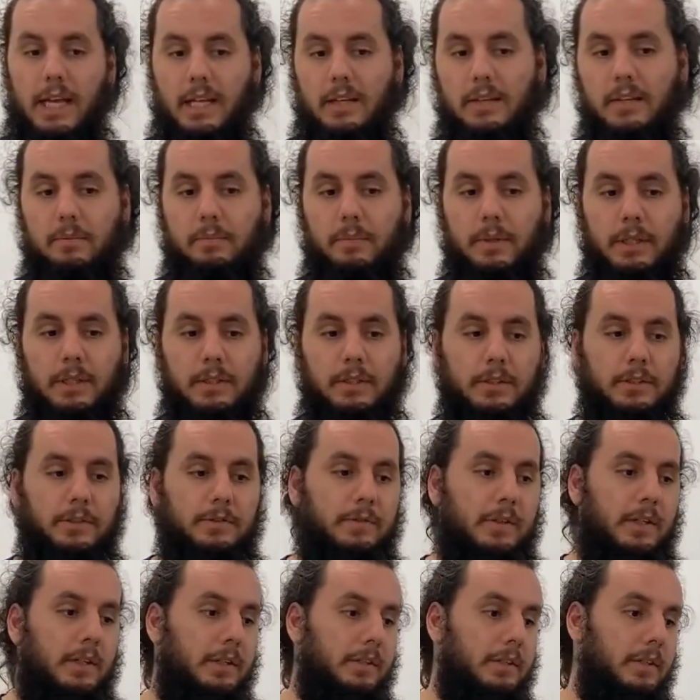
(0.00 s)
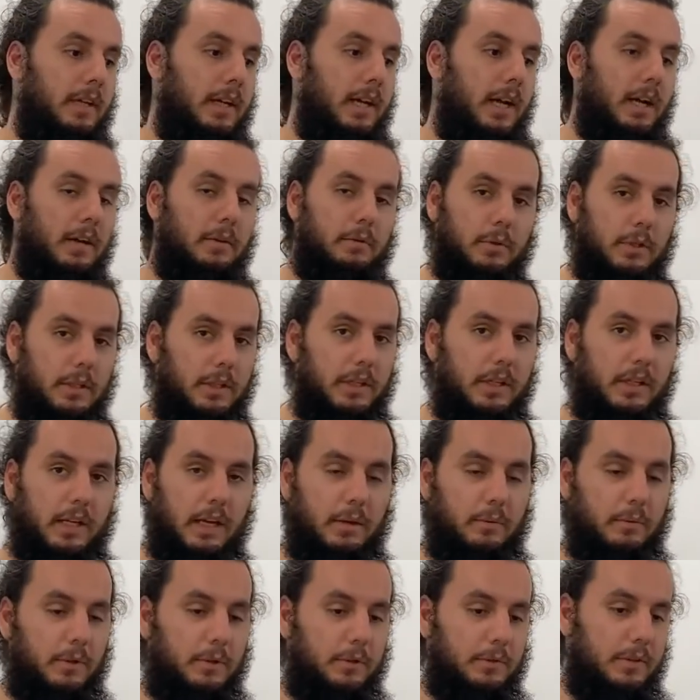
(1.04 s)
and the printer's fault. I
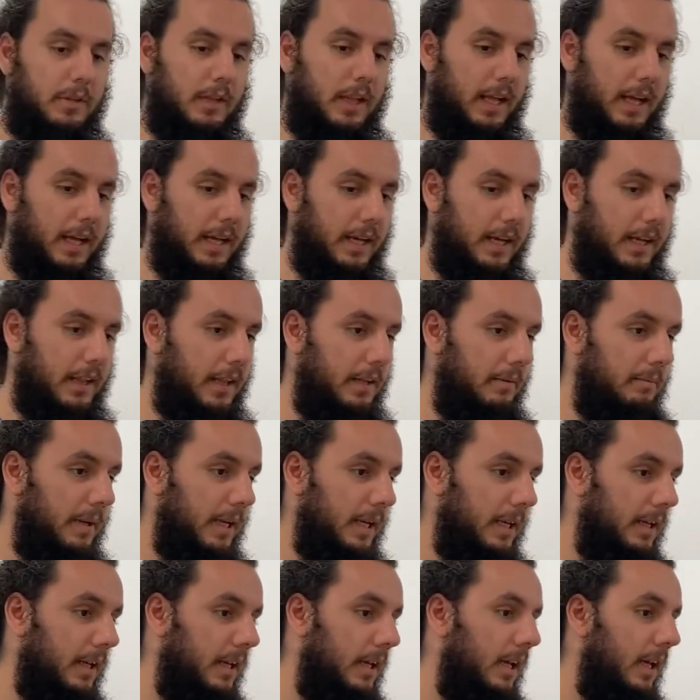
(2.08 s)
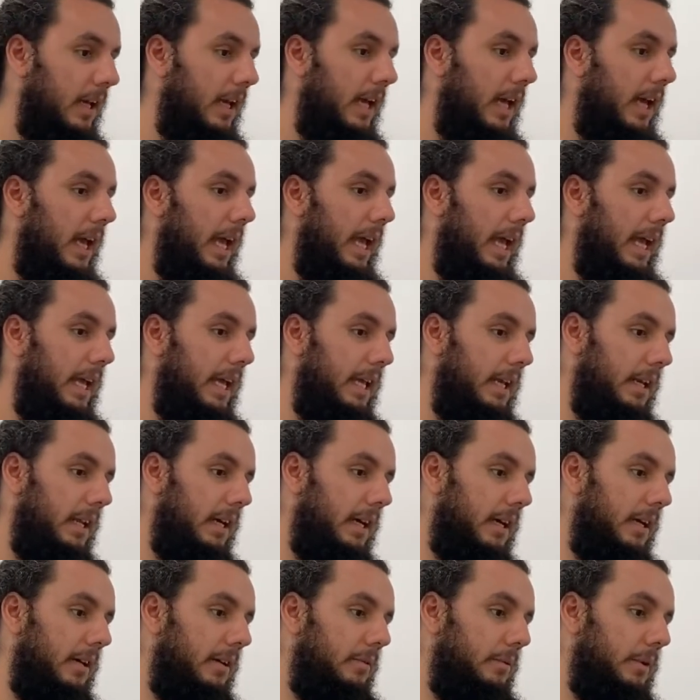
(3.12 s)
won't lie, I'll admit. And
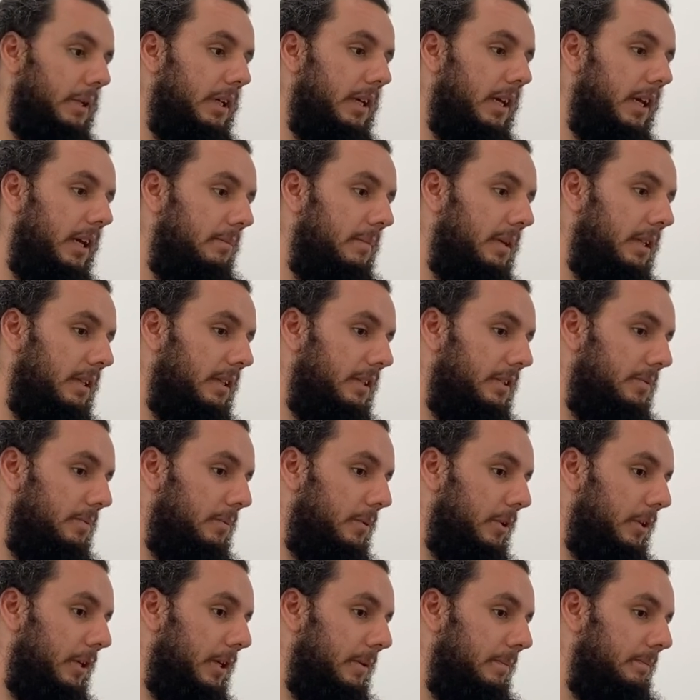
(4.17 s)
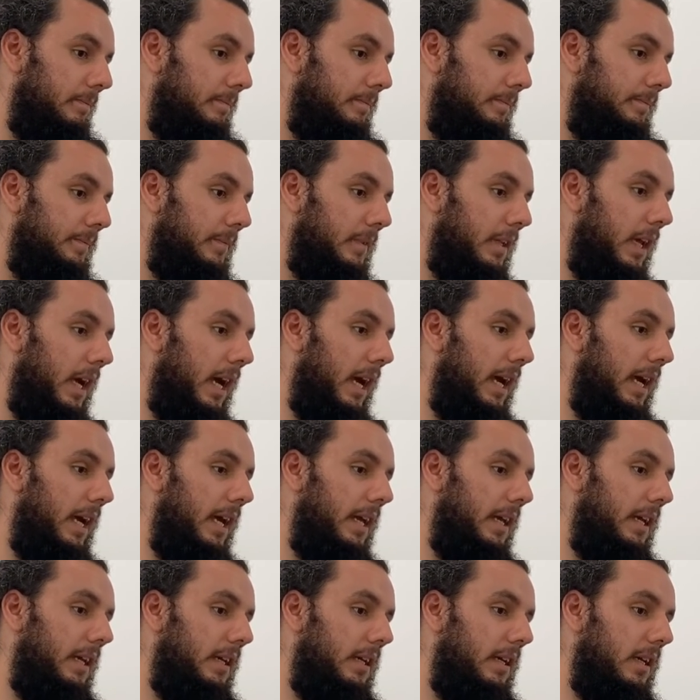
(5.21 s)
we came in this morning.
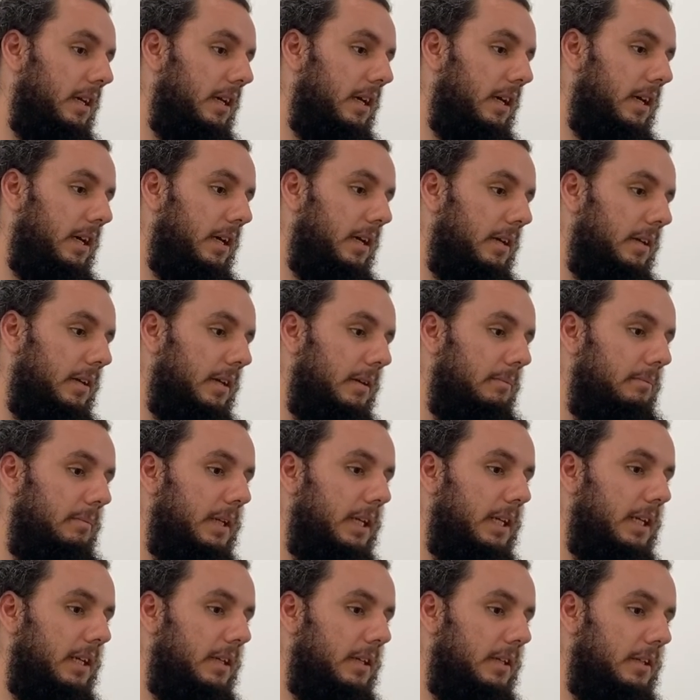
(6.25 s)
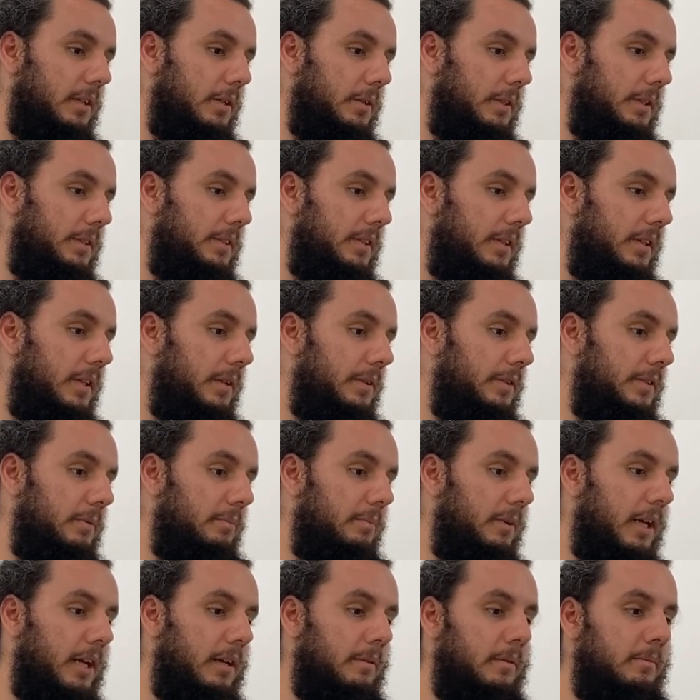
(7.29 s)
I immediately noticed there was a
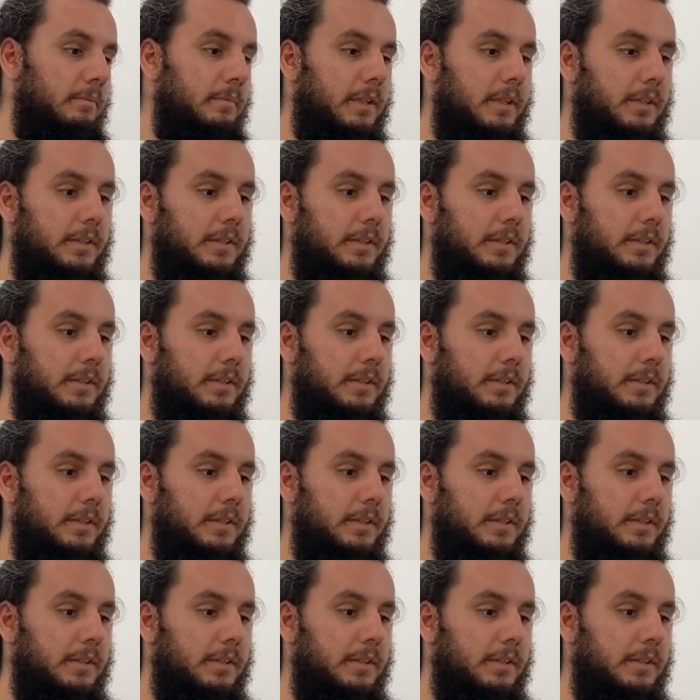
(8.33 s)
problem